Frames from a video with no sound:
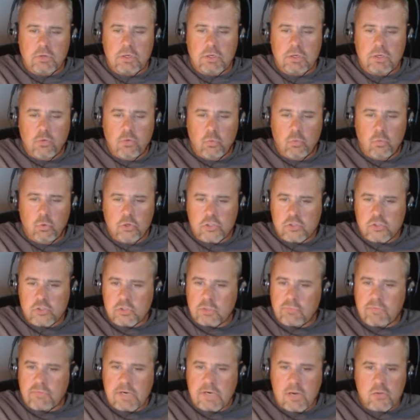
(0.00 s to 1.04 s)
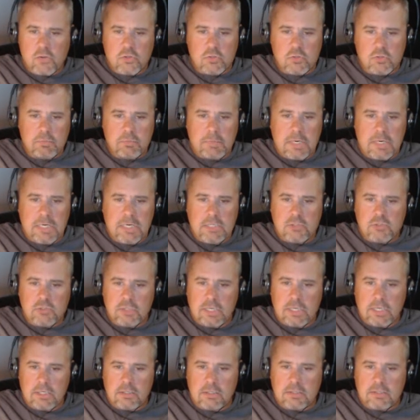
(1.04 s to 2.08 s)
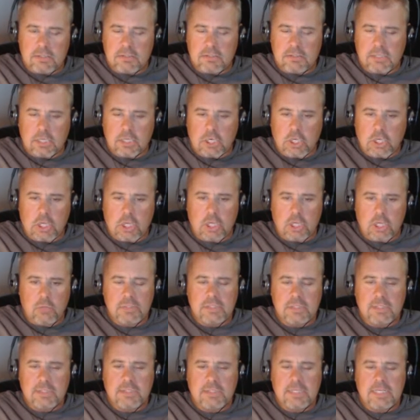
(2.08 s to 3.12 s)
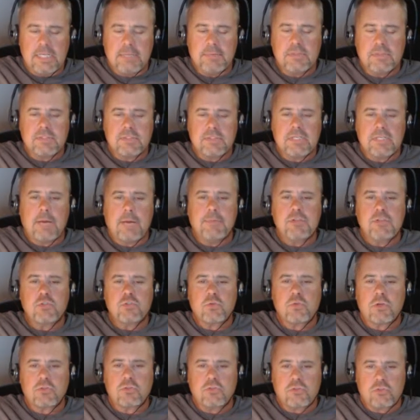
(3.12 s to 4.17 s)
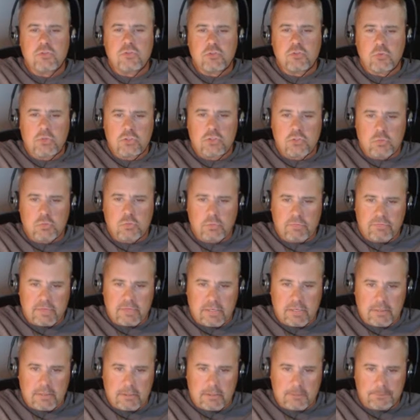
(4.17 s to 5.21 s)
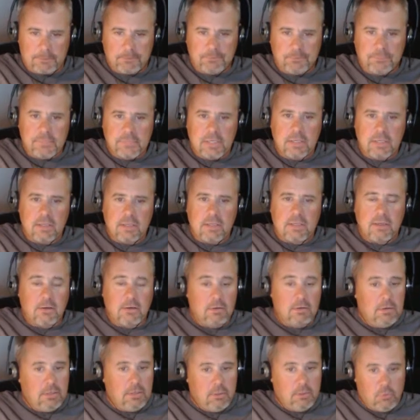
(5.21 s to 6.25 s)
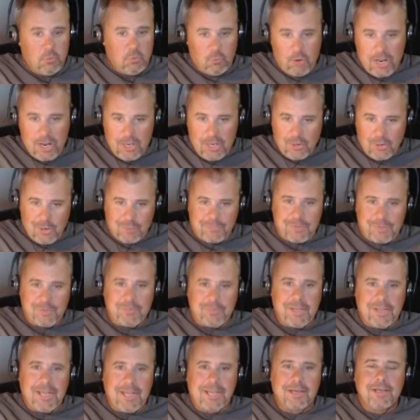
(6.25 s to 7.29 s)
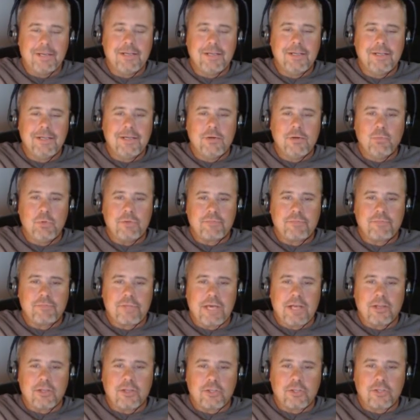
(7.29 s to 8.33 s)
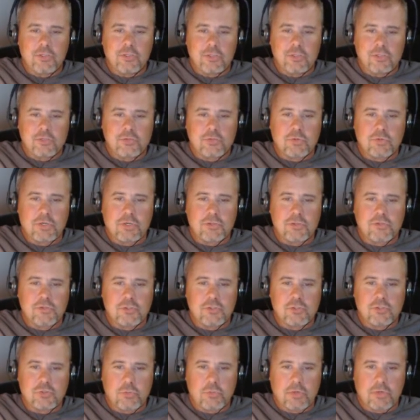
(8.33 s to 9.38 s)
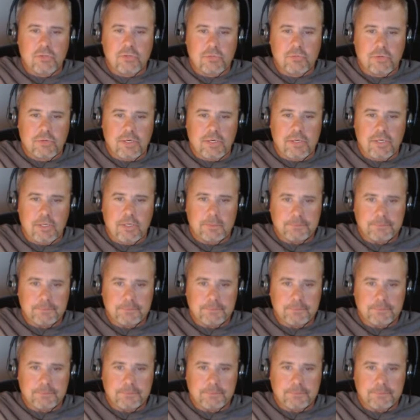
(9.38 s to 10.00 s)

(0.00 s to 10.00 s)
we're just going to follow this main channel and take it all the way to the dam and see how many structure situations we find here. Right off the bat, we've got a good structure situation right here.